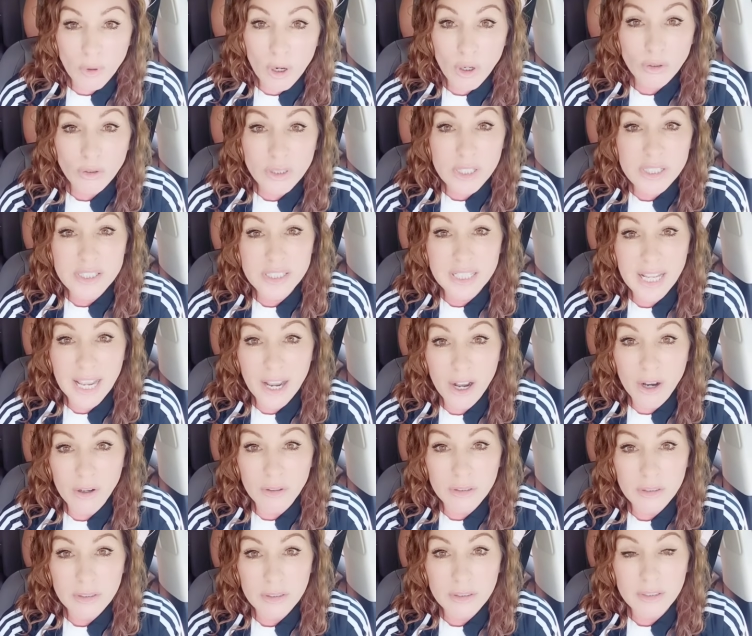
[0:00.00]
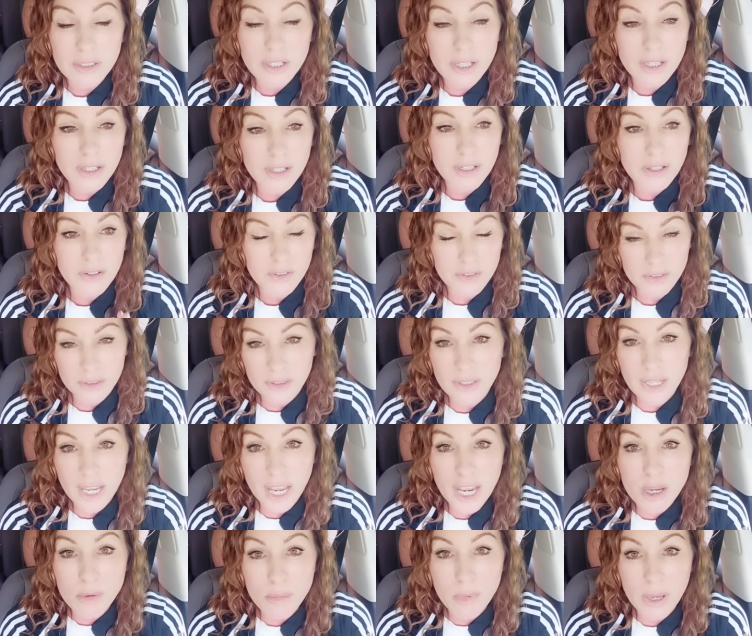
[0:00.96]
So I wrote this
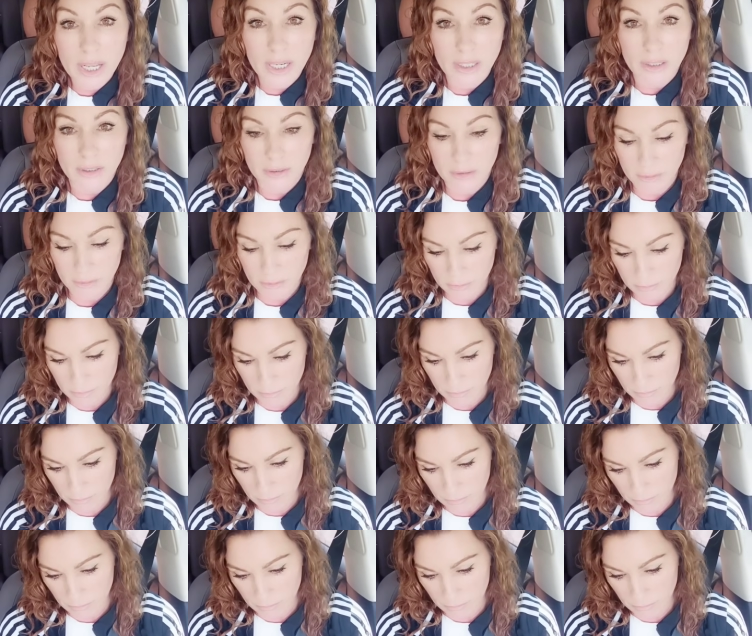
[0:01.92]
down. Amen.